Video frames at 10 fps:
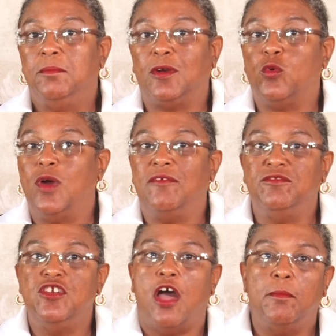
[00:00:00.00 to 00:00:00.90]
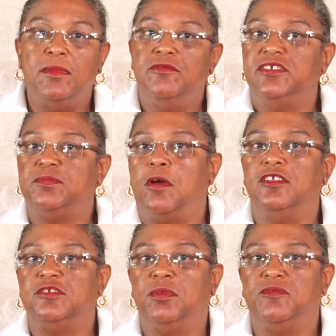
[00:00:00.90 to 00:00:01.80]
but who have not been
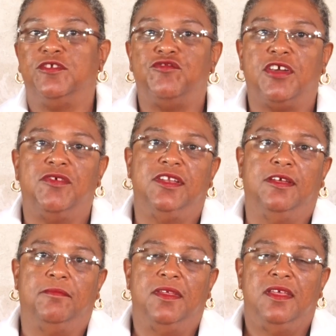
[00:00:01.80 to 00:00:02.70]
responsible for triggering them.